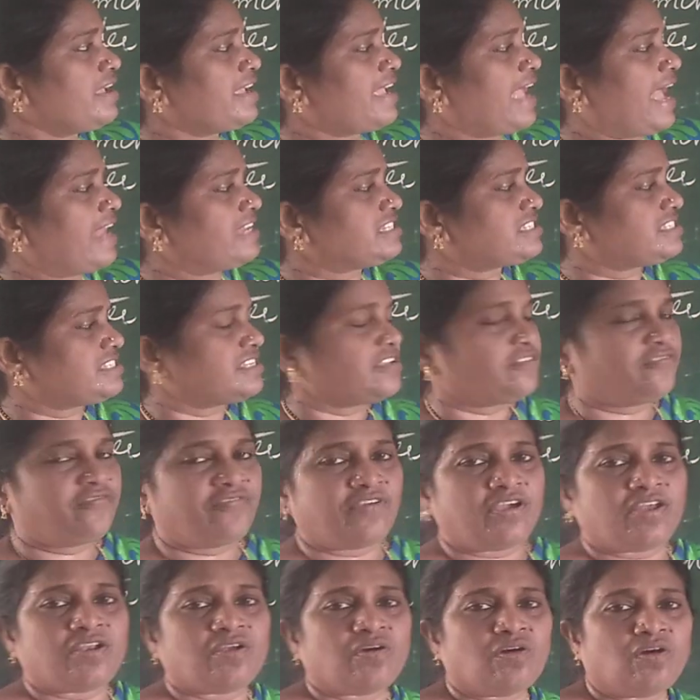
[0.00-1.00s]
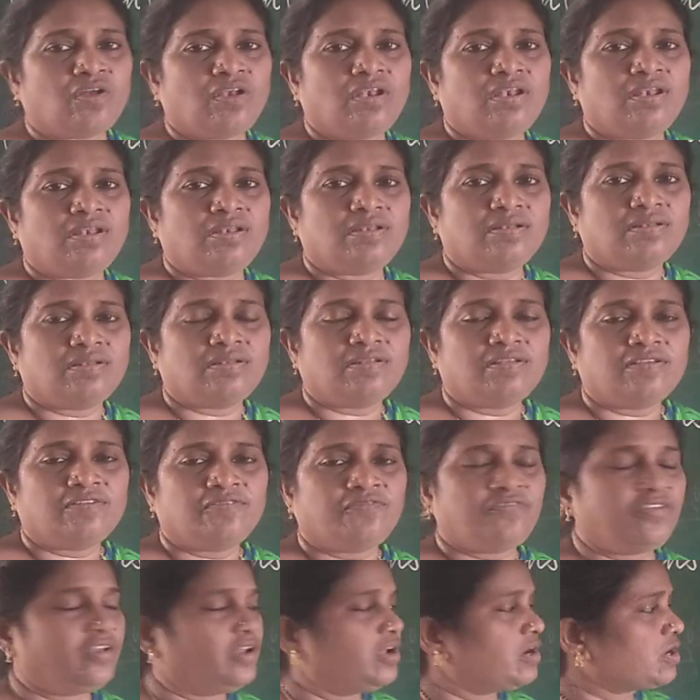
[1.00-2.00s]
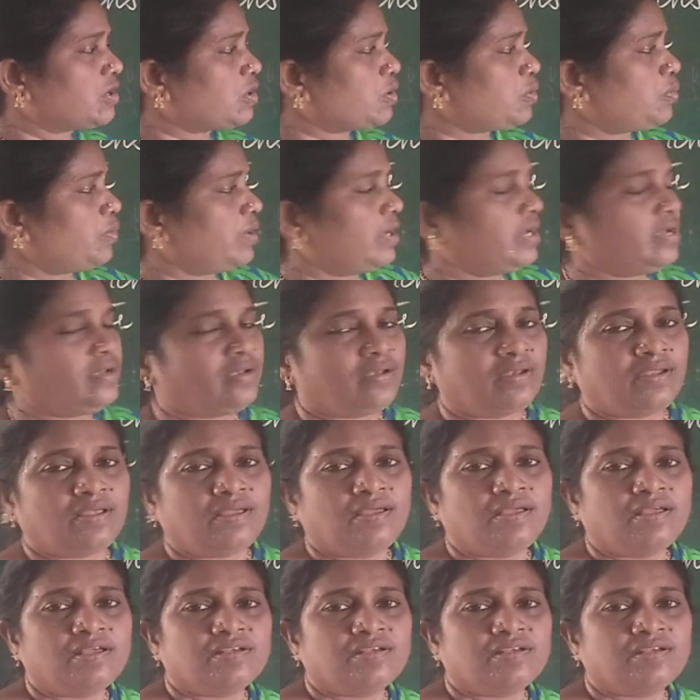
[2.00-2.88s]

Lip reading: calciferol, phylloquine.